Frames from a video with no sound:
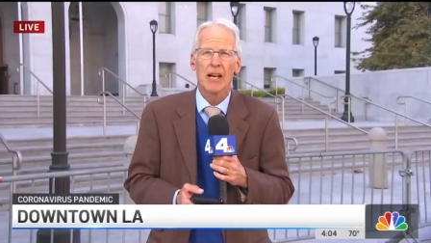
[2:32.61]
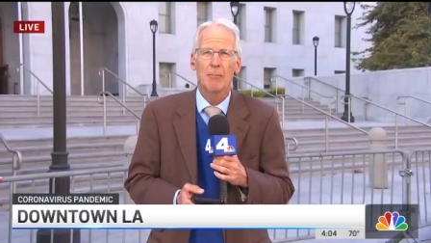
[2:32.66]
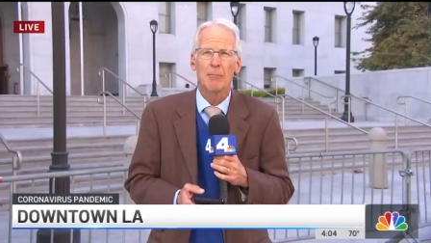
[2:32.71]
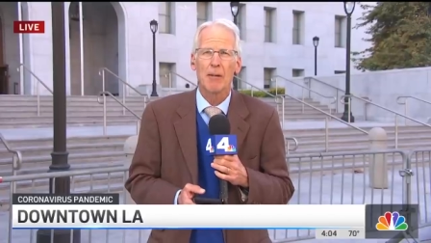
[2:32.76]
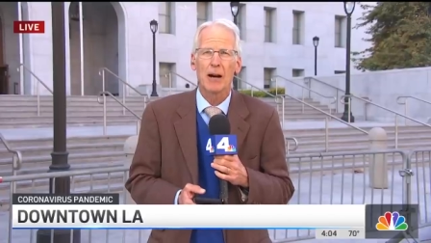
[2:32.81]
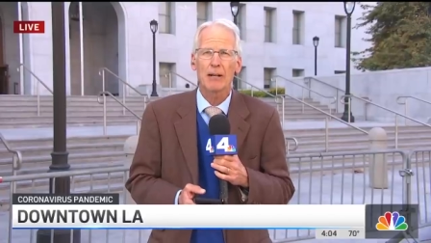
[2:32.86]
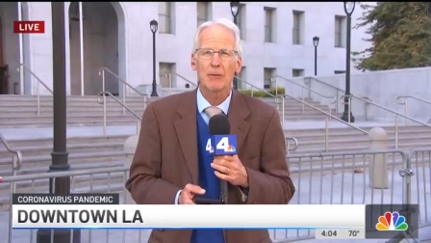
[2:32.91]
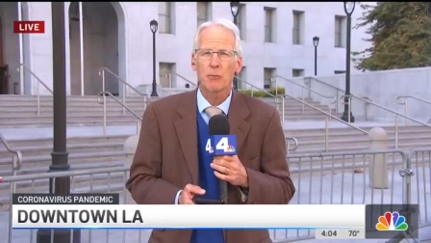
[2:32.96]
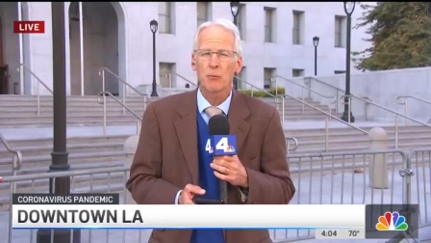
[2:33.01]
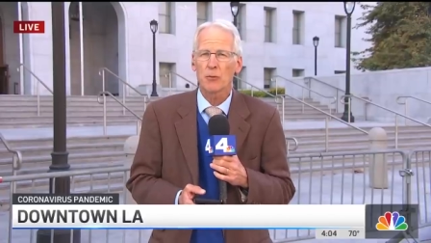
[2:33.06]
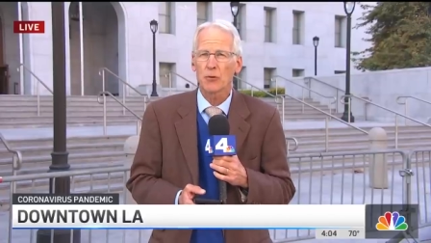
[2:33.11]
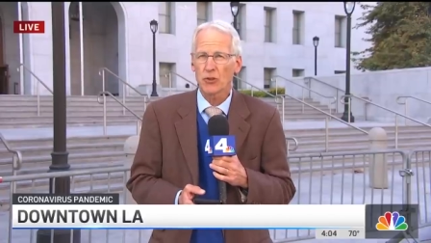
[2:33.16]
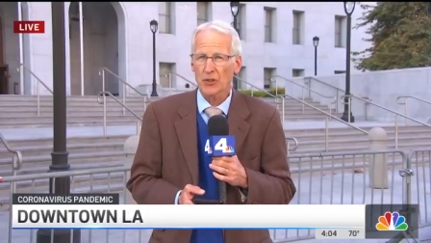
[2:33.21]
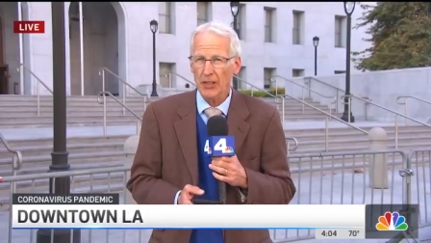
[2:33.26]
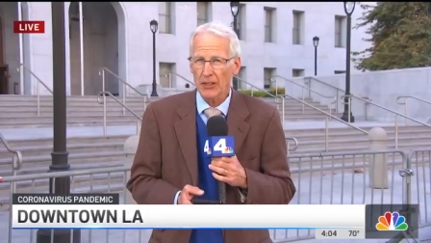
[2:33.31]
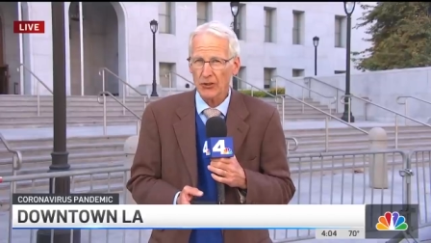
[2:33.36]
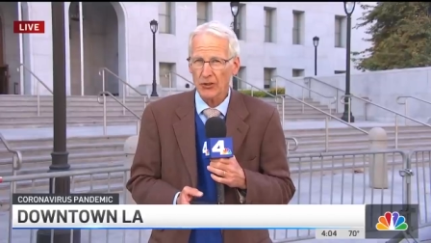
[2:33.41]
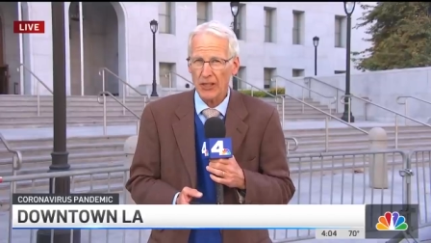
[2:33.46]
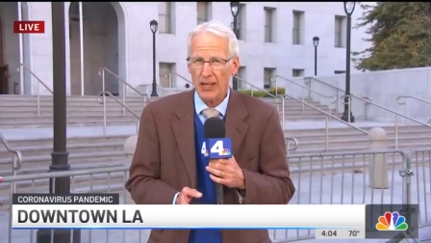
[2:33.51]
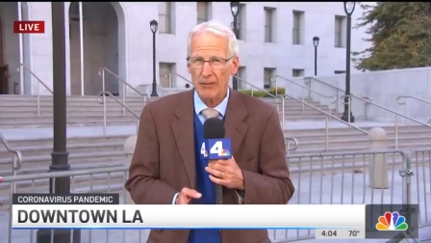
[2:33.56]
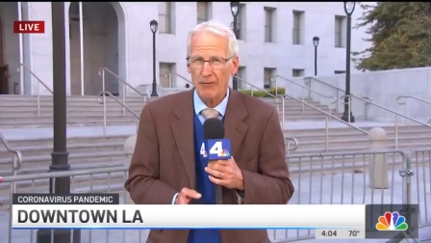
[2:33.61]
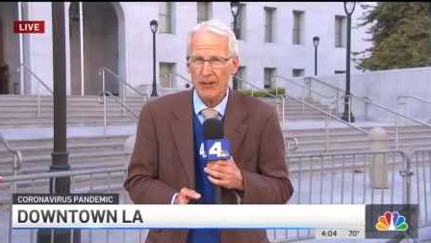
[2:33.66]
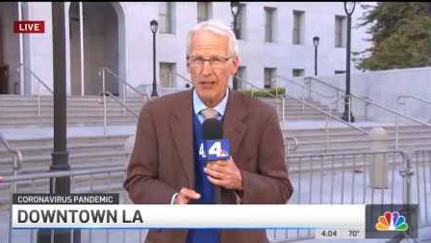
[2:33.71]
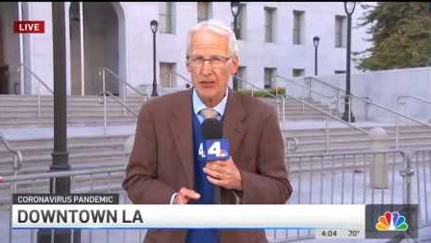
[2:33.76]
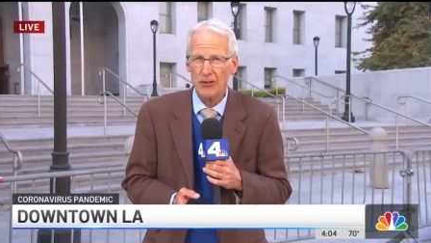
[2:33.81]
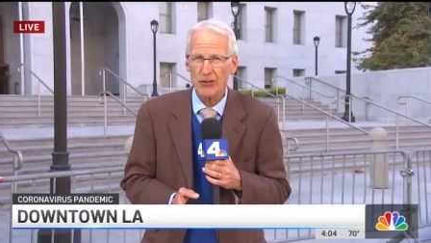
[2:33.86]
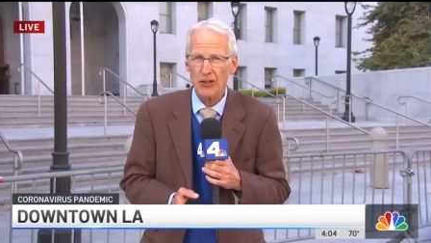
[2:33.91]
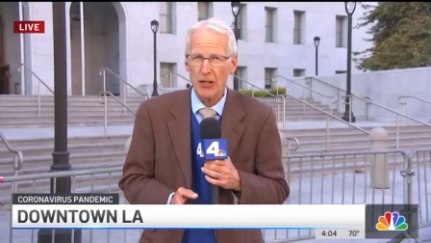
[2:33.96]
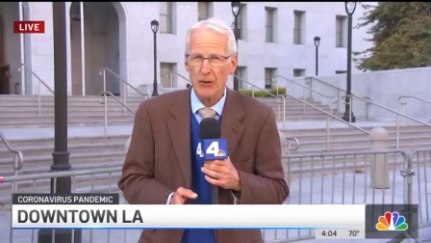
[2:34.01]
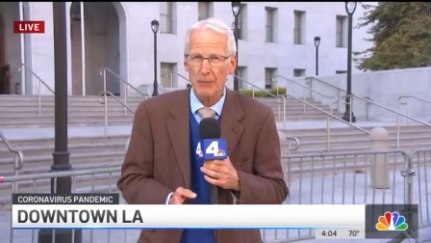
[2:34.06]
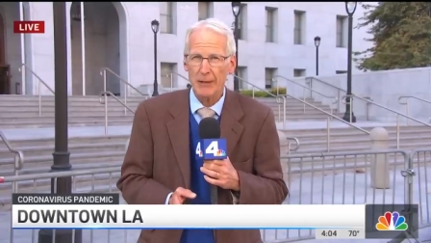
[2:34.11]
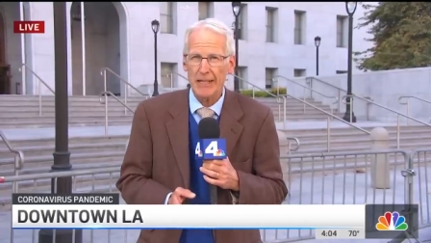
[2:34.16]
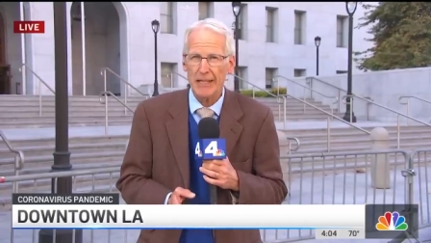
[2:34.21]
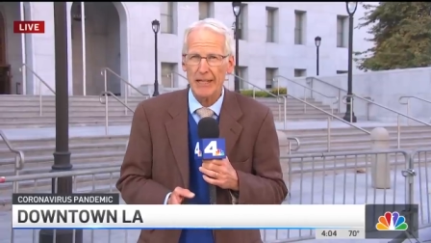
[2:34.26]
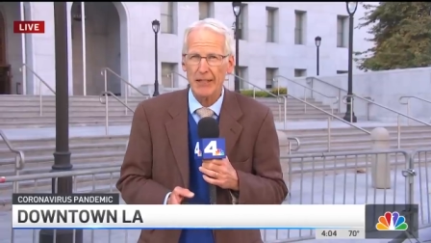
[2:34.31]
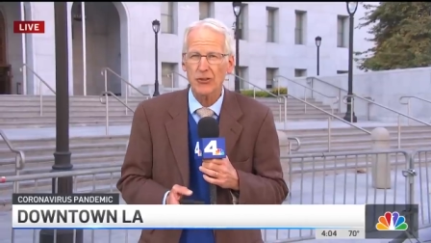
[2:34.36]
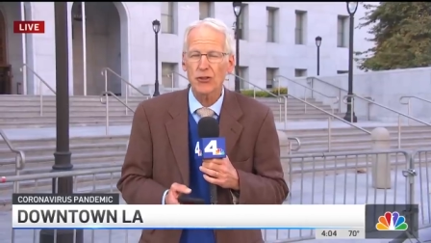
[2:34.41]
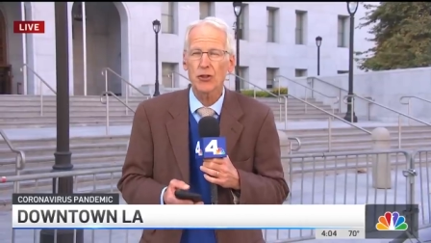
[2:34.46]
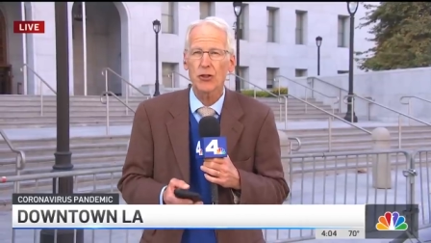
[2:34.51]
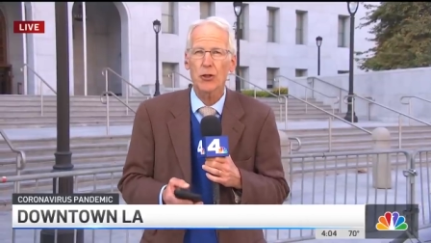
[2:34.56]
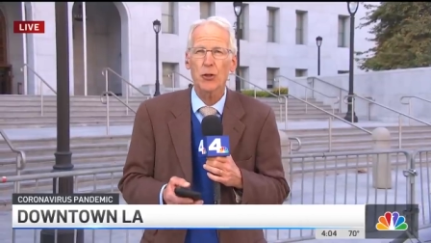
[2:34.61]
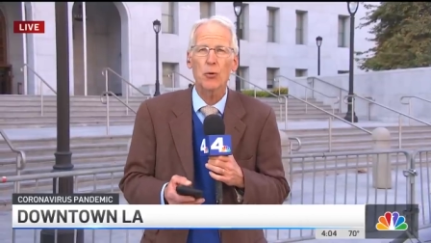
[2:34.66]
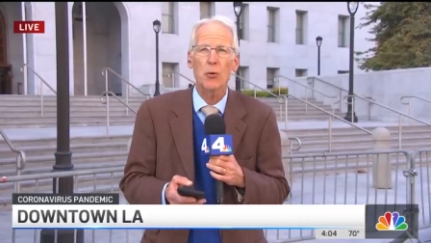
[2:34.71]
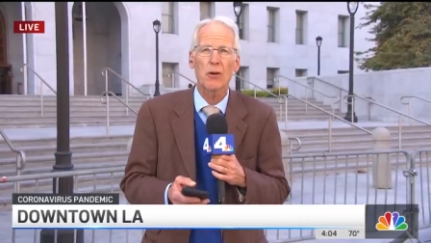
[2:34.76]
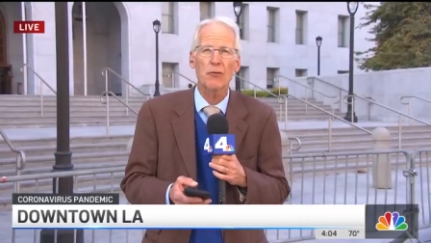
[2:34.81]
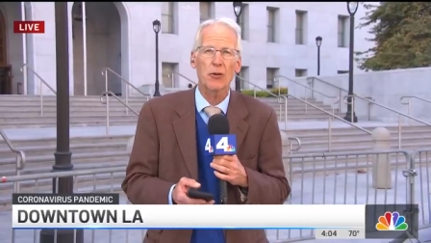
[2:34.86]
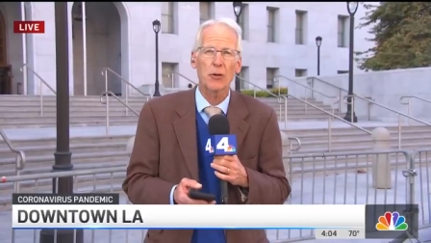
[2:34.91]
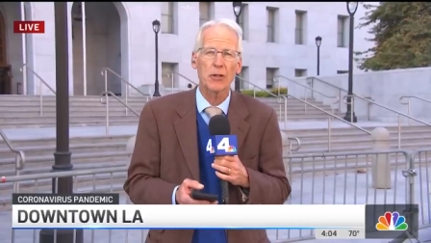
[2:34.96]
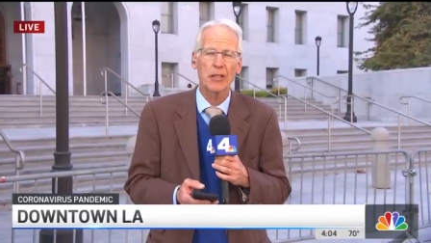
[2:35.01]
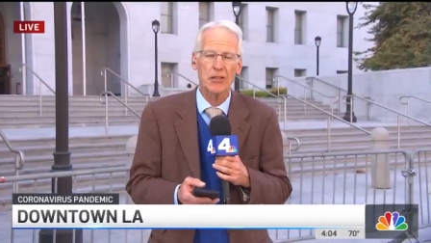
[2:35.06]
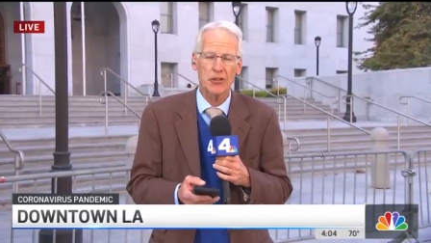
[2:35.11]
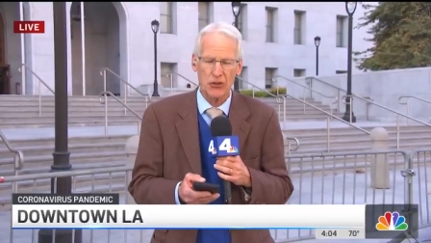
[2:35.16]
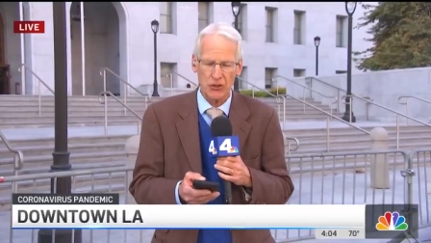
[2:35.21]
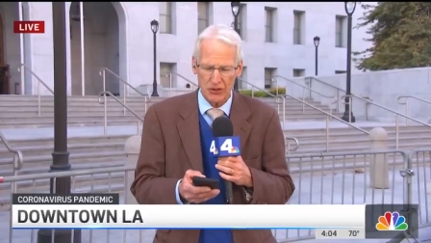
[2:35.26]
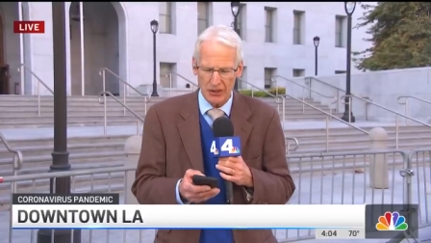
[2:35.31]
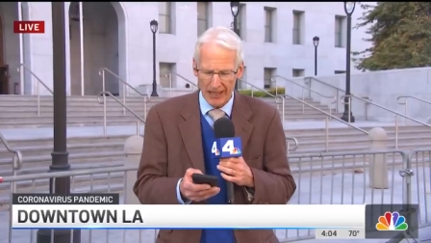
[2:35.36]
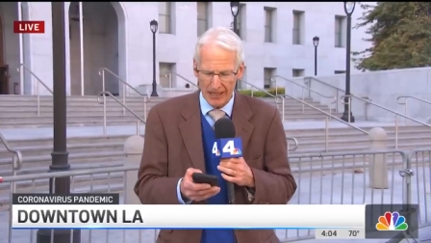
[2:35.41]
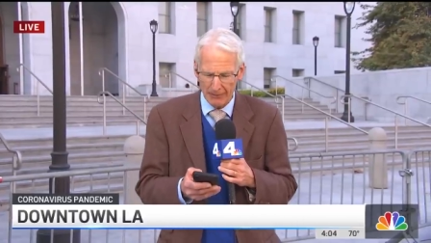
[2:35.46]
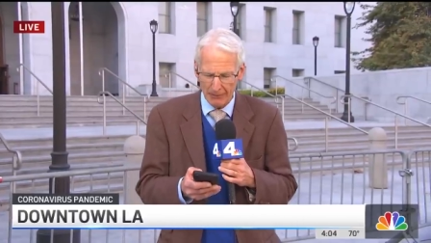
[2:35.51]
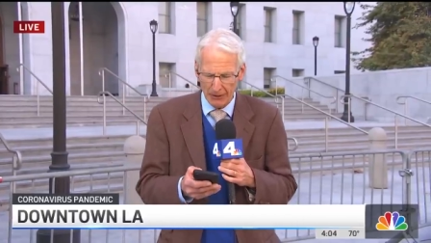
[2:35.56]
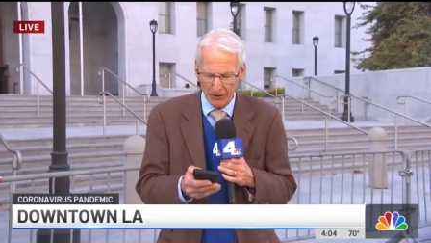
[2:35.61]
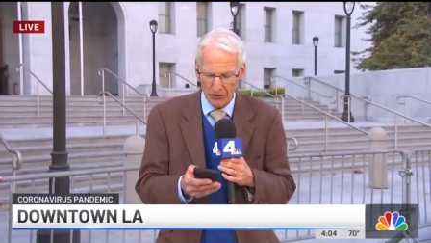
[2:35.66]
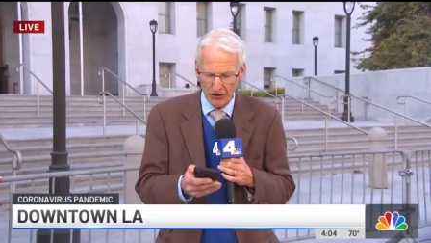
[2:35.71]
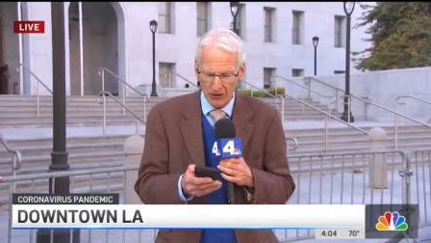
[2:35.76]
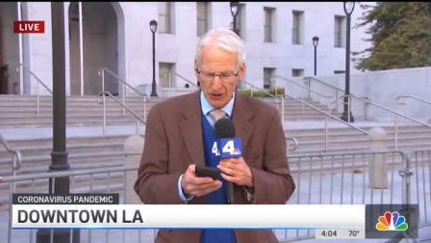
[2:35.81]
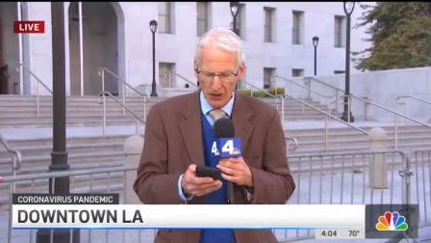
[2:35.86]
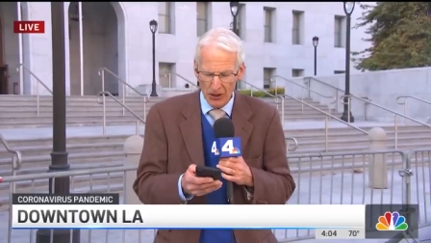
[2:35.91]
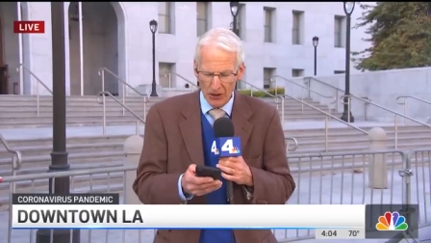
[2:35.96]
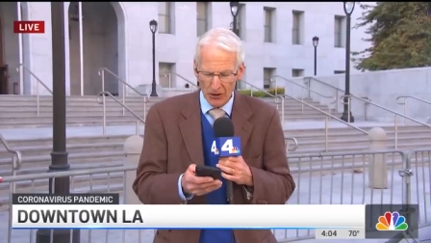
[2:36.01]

But since they finished their meeting, two have released statements.